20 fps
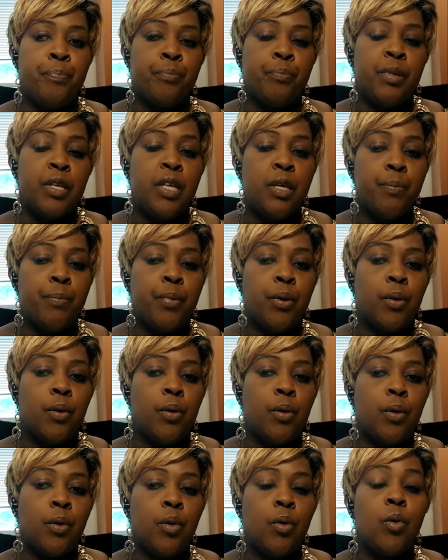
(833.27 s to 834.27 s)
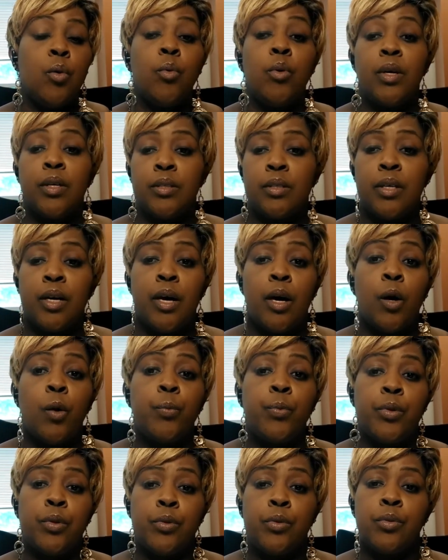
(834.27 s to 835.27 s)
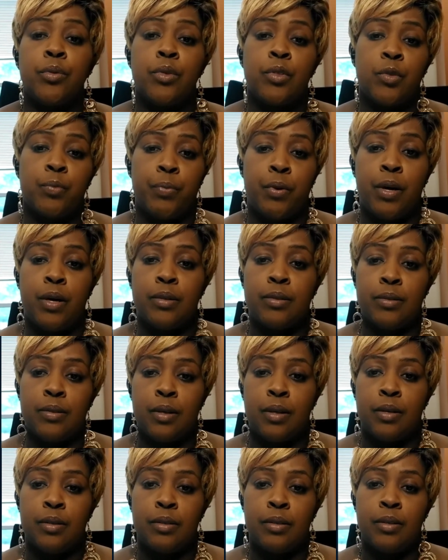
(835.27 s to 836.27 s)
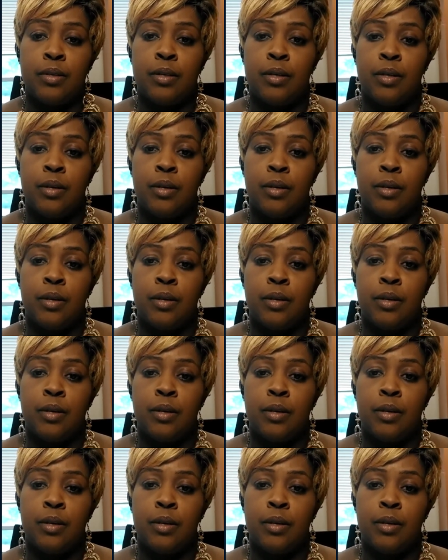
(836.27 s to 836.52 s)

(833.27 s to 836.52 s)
people who want to help you through this process,